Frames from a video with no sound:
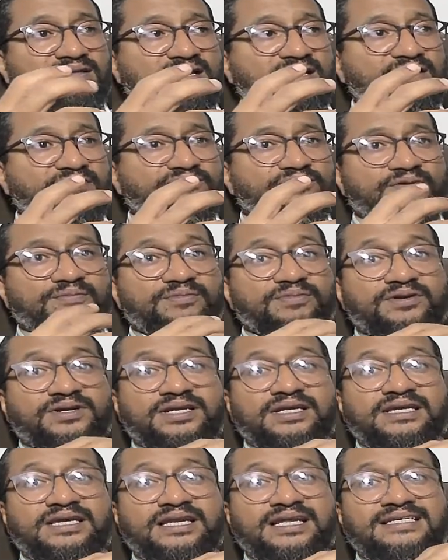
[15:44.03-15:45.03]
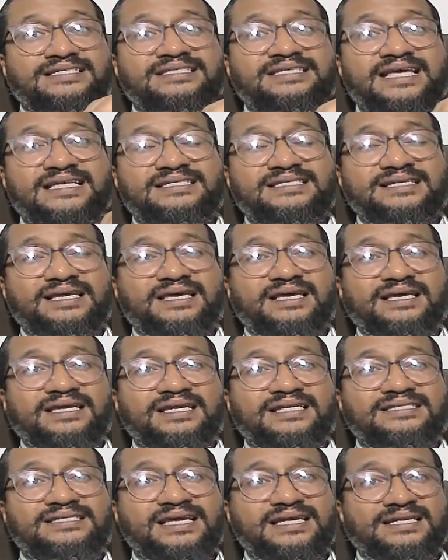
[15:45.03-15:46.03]
from
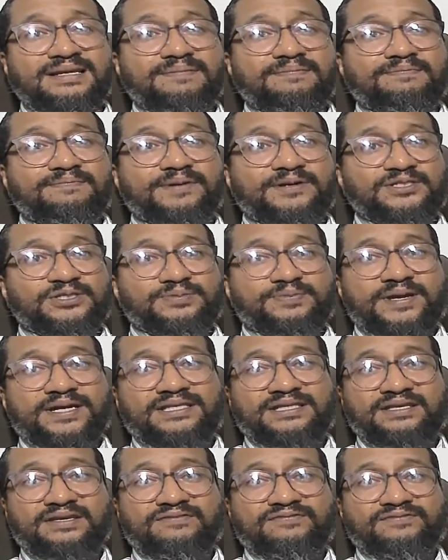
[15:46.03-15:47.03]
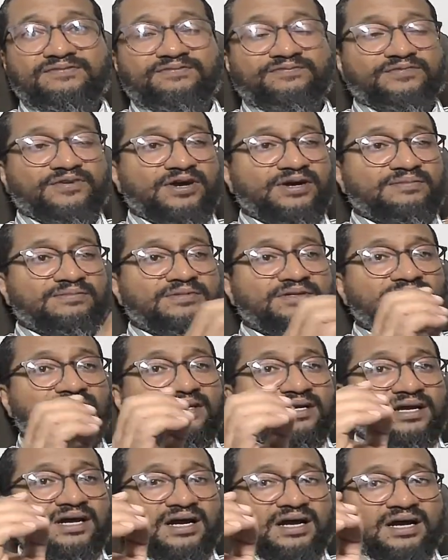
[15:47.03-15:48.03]
kinesthetic perspective, from
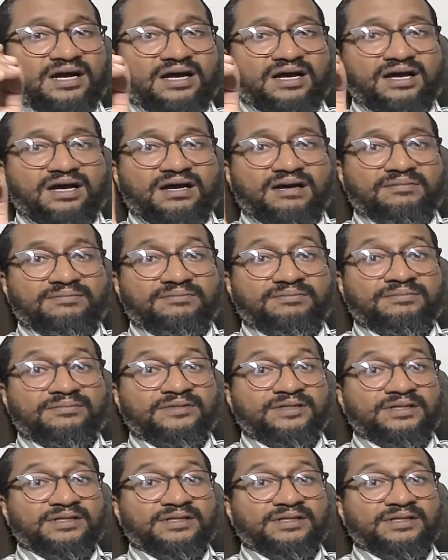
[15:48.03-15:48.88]
um,